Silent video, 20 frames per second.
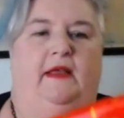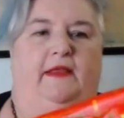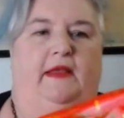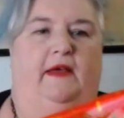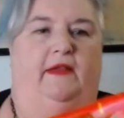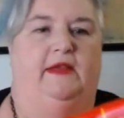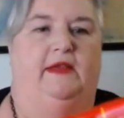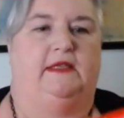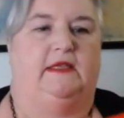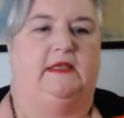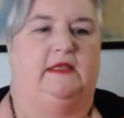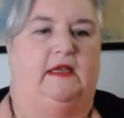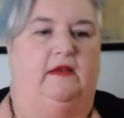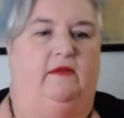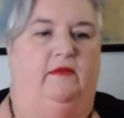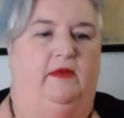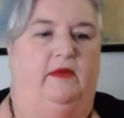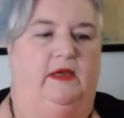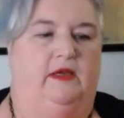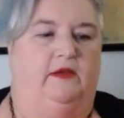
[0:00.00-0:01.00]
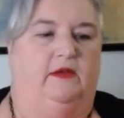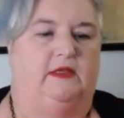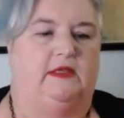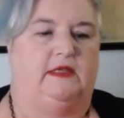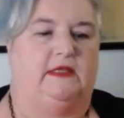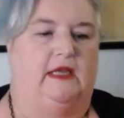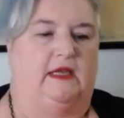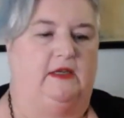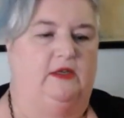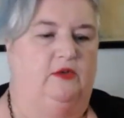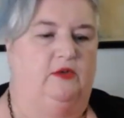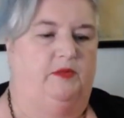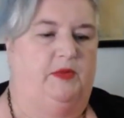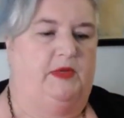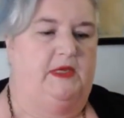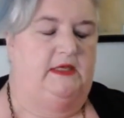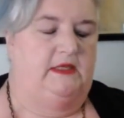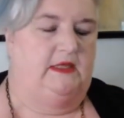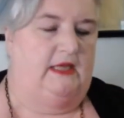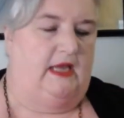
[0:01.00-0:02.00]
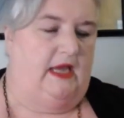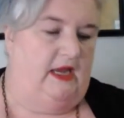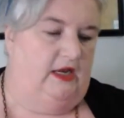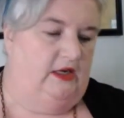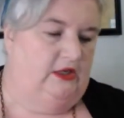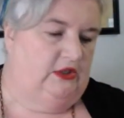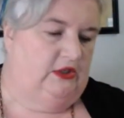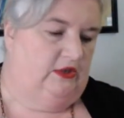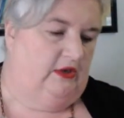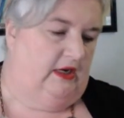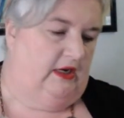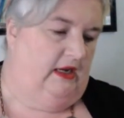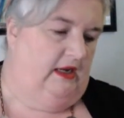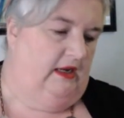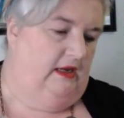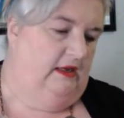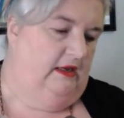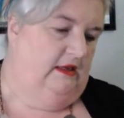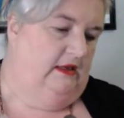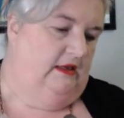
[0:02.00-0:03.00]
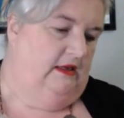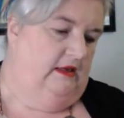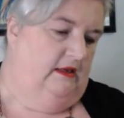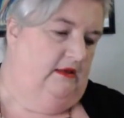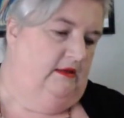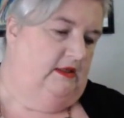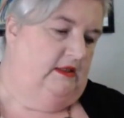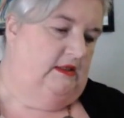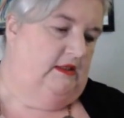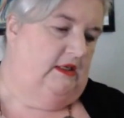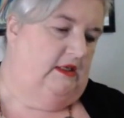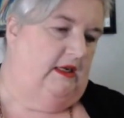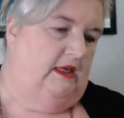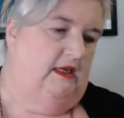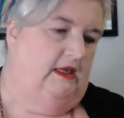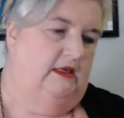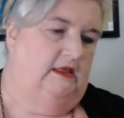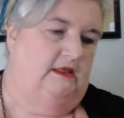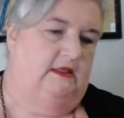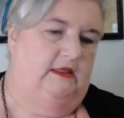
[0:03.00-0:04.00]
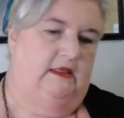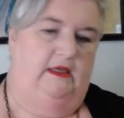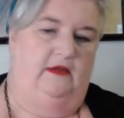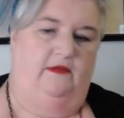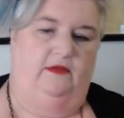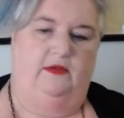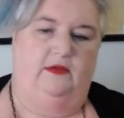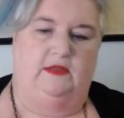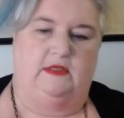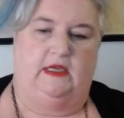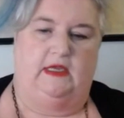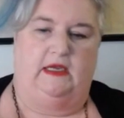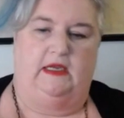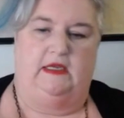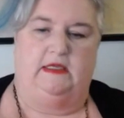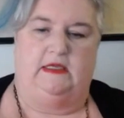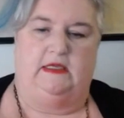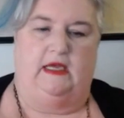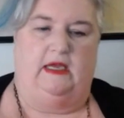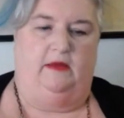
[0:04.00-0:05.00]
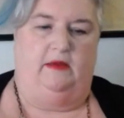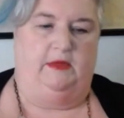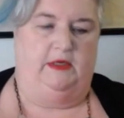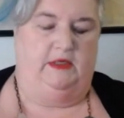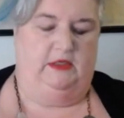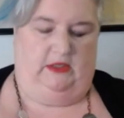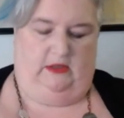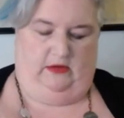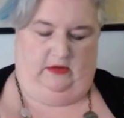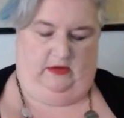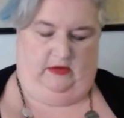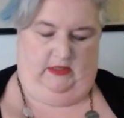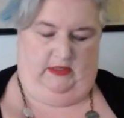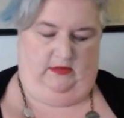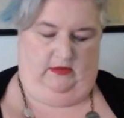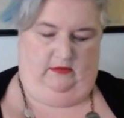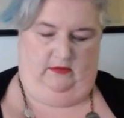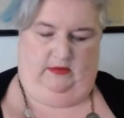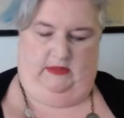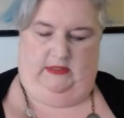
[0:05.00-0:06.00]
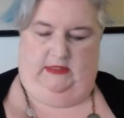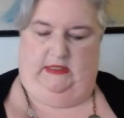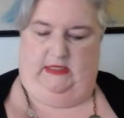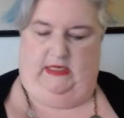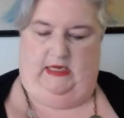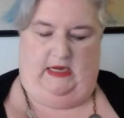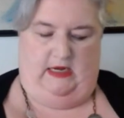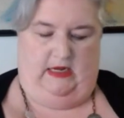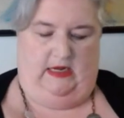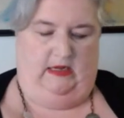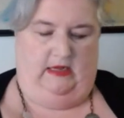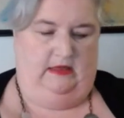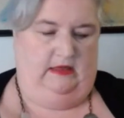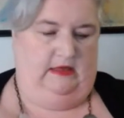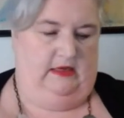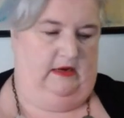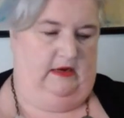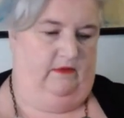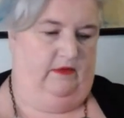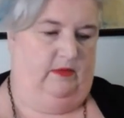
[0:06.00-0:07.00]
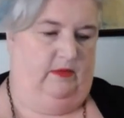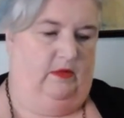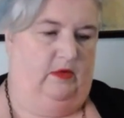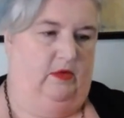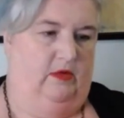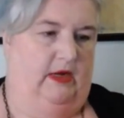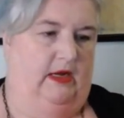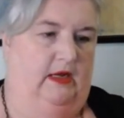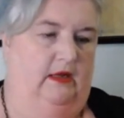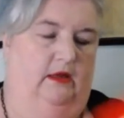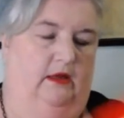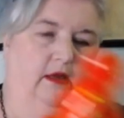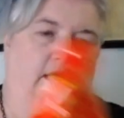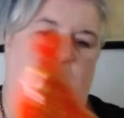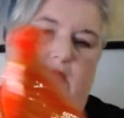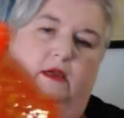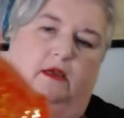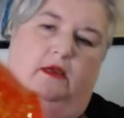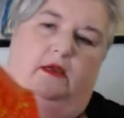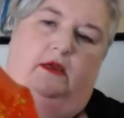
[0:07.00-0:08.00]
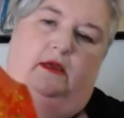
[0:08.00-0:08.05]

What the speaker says: Now, this is a real centerpiece ashtray. Just checking to see if there's any damage at all. I don't see anything from a quick look.